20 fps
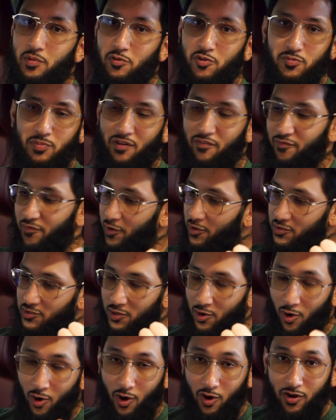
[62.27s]
It was my first
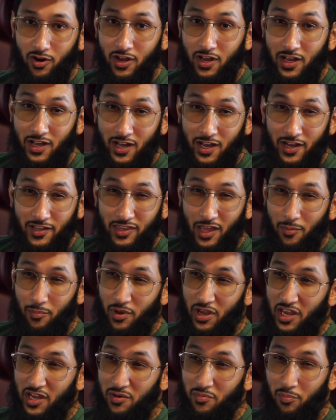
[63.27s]
car that
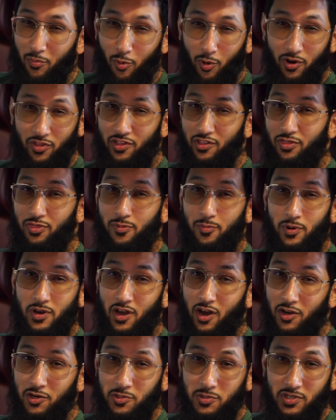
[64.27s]
made more than
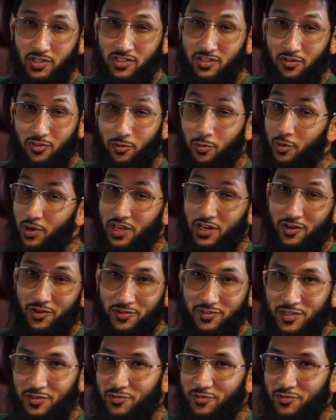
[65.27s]
300 to the wheels.